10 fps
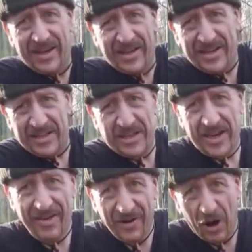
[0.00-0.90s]
You can
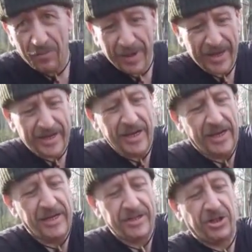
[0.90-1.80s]
see I've got a big
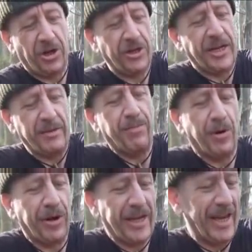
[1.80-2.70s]
chunky
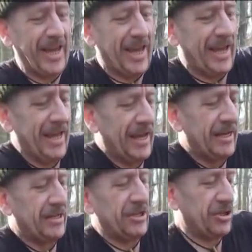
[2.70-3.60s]
boy here
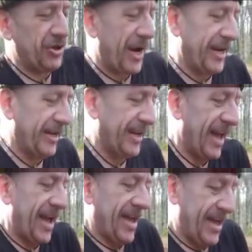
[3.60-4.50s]
to try and
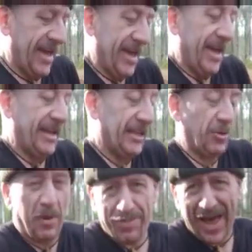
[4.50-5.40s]
get
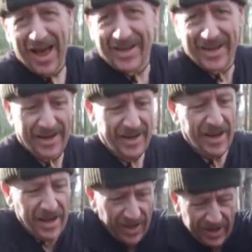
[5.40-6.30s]
into a pack.
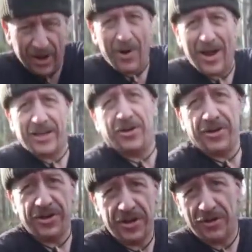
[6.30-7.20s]
Now I
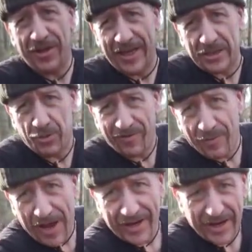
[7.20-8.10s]
couldn't do this with
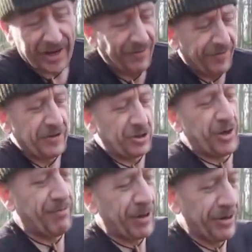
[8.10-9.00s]
my
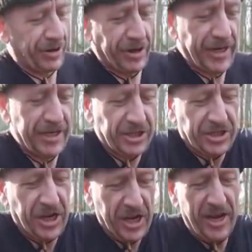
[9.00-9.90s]
infantry Bergen, it
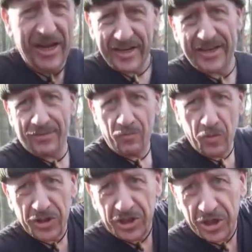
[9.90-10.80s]
just
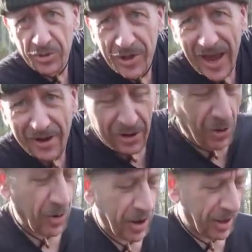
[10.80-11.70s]
was too
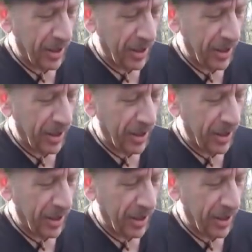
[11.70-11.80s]
narrow